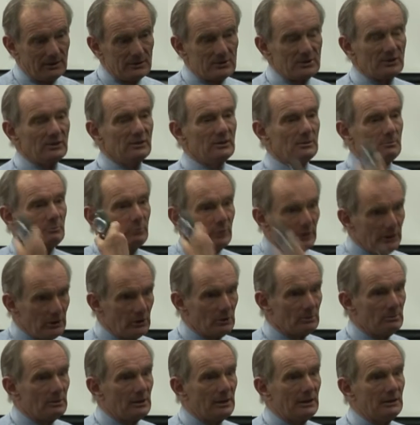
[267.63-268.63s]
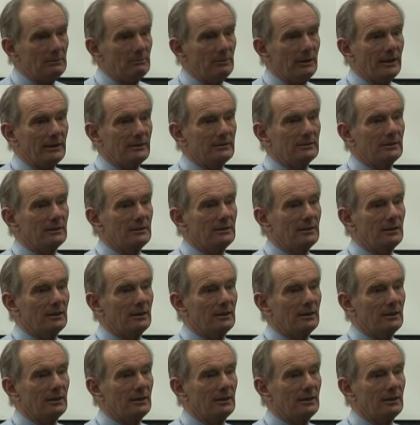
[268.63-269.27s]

Just to bring your mind back to the